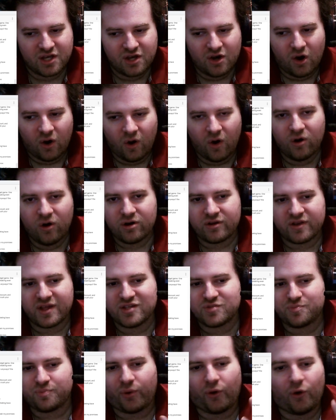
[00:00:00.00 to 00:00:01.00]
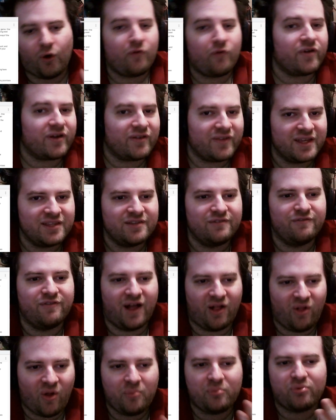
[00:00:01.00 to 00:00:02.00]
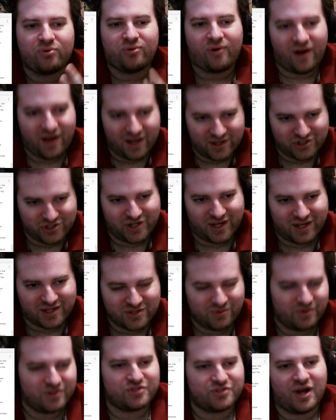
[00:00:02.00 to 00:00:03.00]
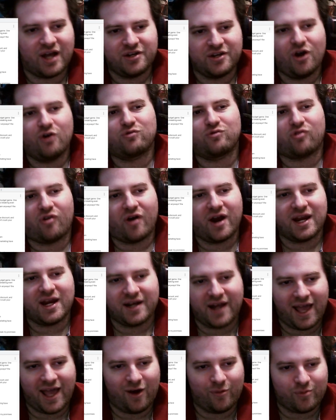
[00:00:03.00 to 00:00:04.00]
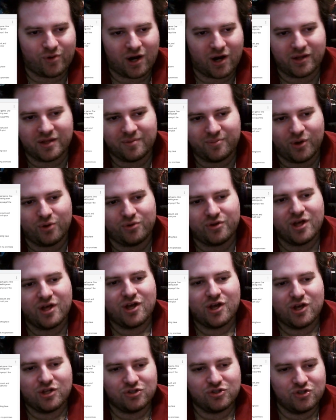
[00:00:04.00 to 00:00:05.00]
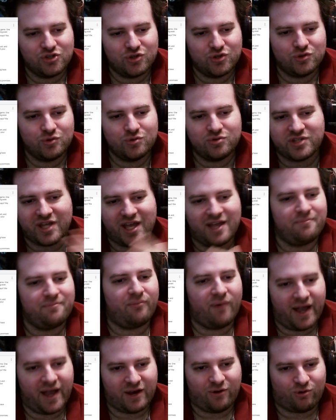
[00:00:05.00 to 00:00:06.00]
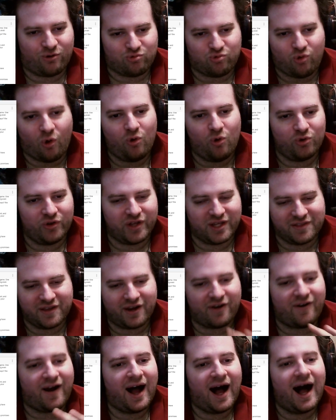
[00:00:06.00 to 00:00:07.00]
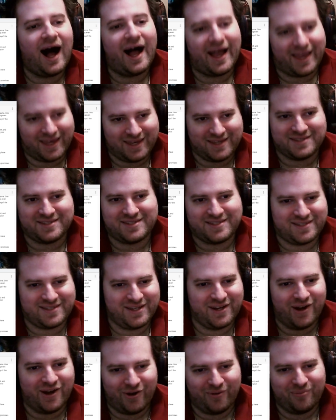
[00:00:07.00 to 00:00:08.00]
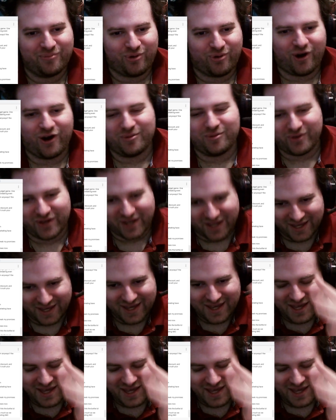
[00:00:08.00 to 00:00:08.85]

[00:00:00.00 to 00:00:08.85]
are these perfectly developed projects, which I know right now probably both News and Mike are rolling their eyes, you know, probably